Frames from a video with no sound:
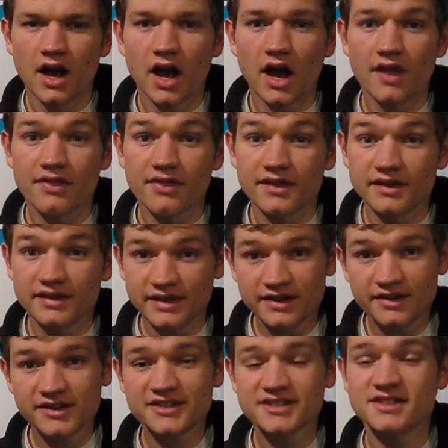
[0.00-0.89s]
on um, the
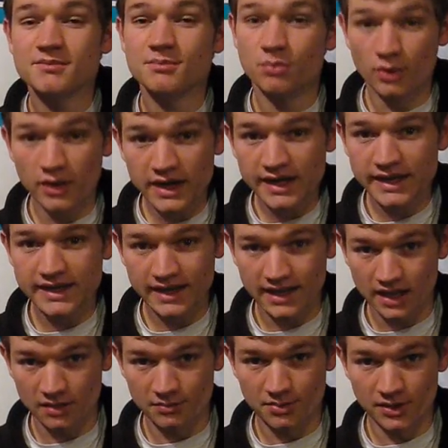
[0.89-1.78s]
nearest brake
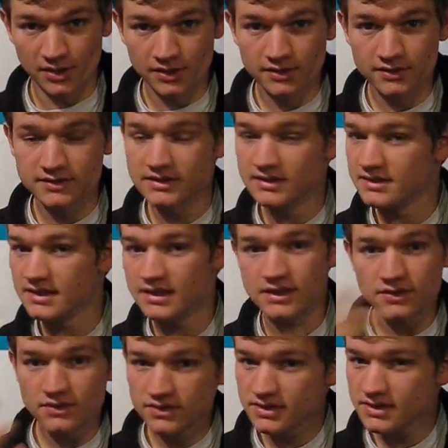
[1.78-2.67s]
caliper, since they
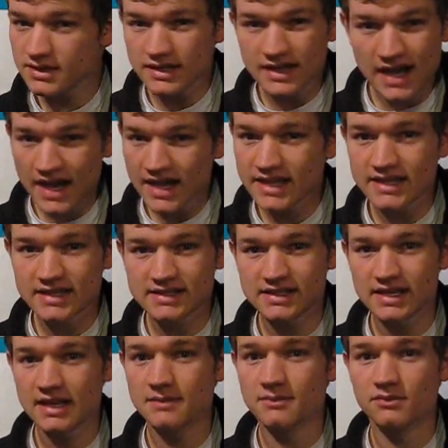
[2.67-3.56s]
use kind of the
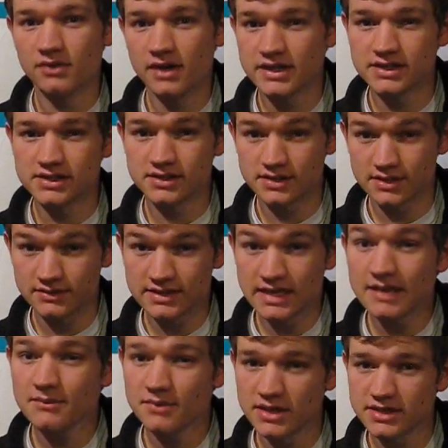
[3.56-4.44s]
same res, their
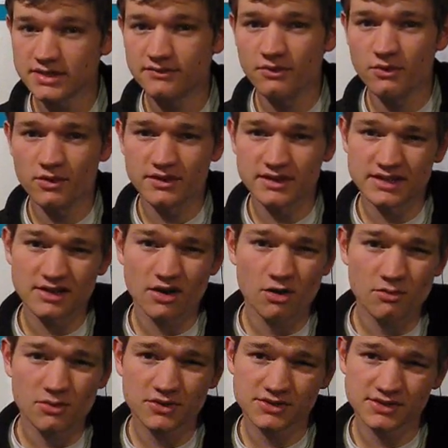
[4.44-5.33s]
same reservoir, the,
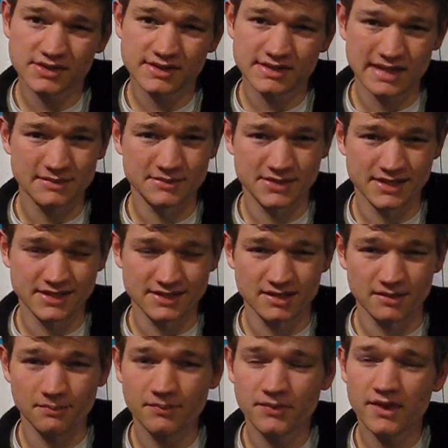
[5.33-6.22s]
almost the same
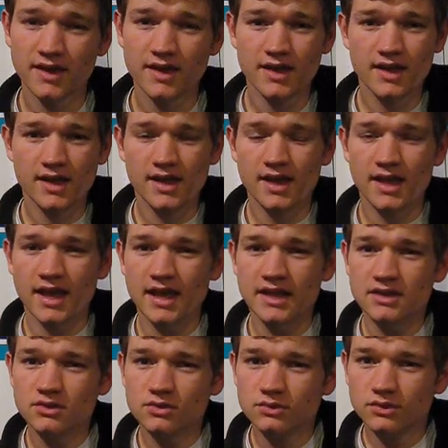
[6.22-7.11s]
system,
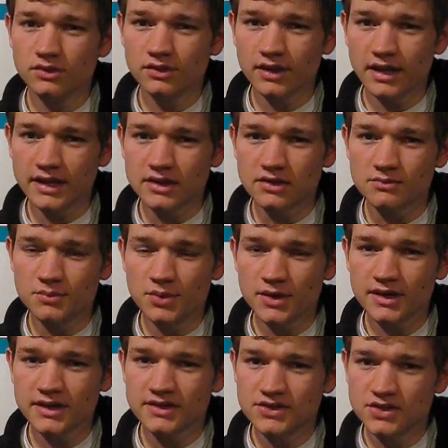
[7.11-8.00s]
and you and you
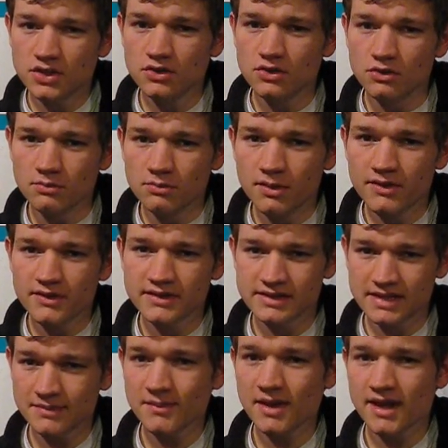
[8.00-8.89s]
put a tube, the
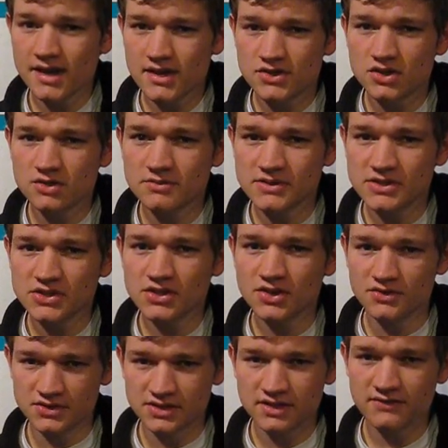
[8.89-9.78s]
same kind of tube as he
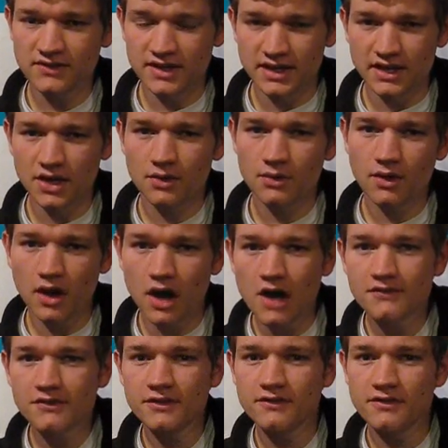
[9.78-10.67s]
shows in the video,
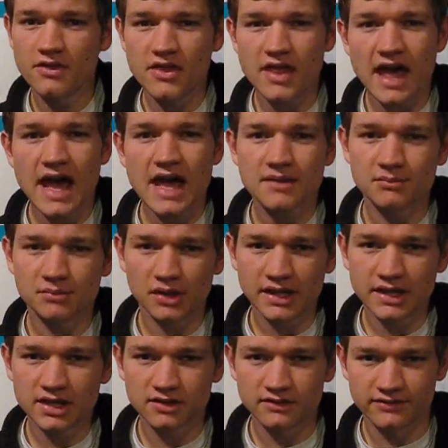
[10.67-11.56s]
off of that
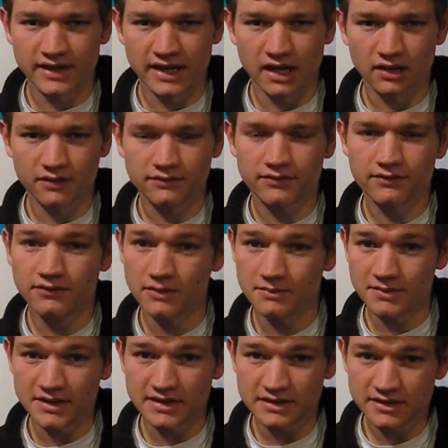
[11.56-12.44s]
bleeder valve
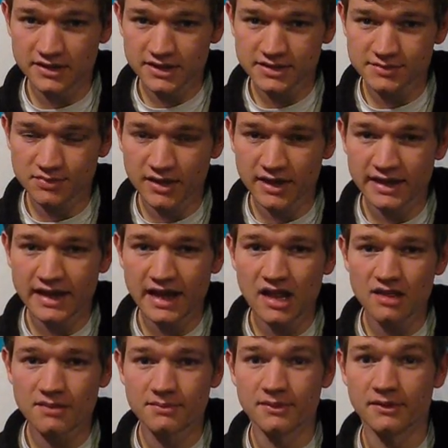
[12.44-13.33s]
from the nearest brake
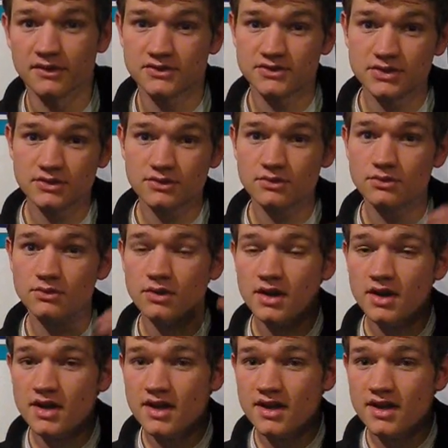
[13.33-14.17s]
caliper to